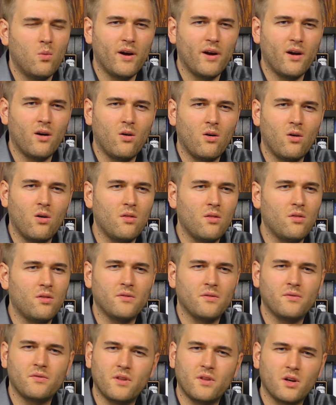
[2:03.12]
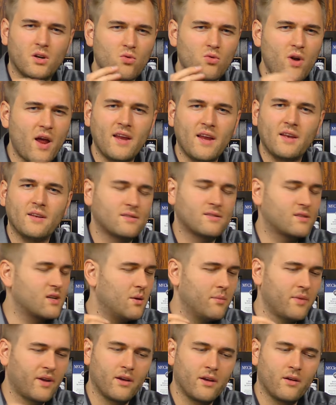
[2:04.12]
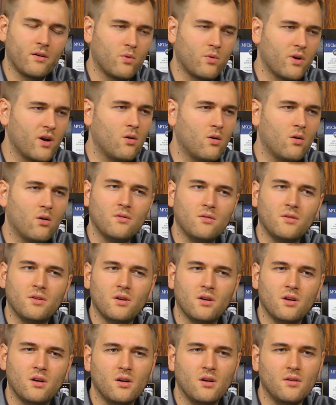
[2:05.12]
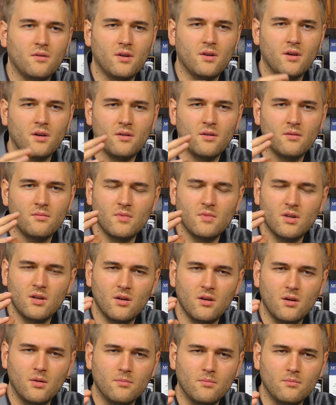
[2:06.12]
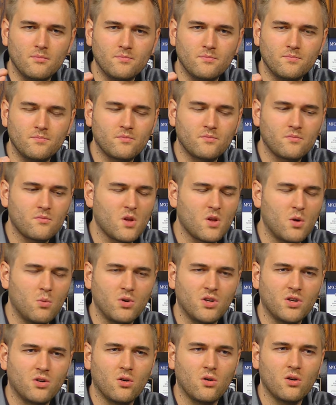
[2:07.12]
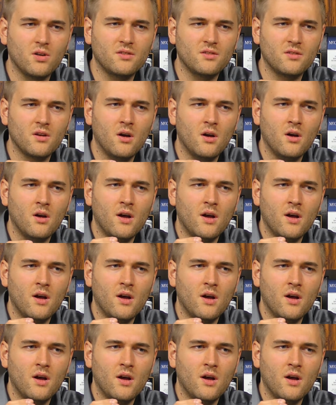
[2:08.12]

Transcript: where all the, the grain is coming in, where all the, the um, what do you call it,